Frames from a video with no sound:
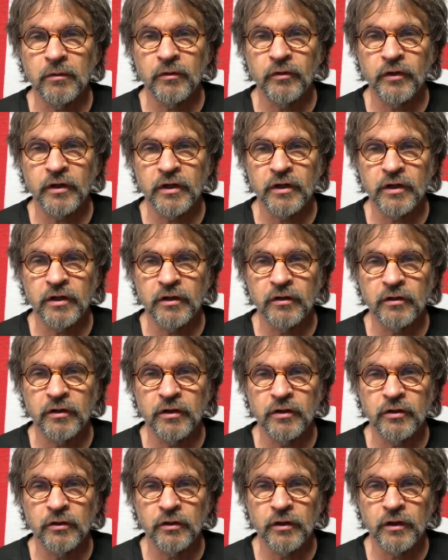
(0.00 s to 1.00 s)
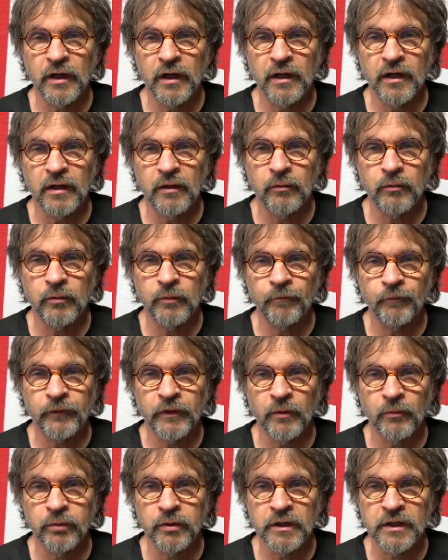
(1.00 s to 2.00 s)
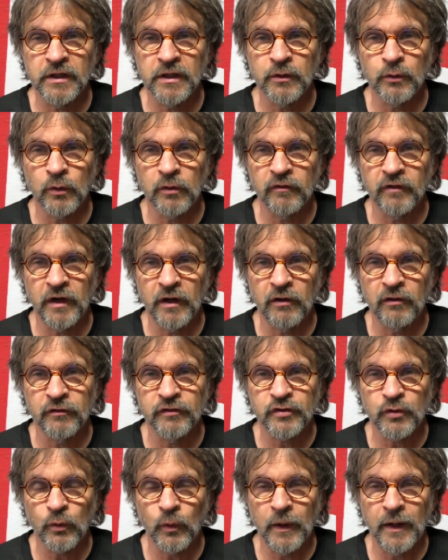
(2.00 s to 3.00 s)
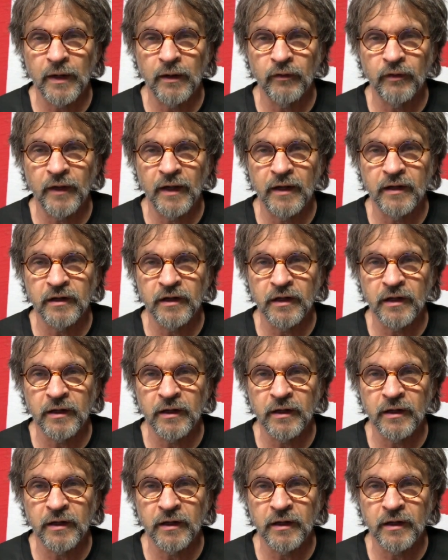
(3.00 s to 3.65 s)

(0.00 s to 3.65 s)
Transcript: thinking that your game completely revolves around that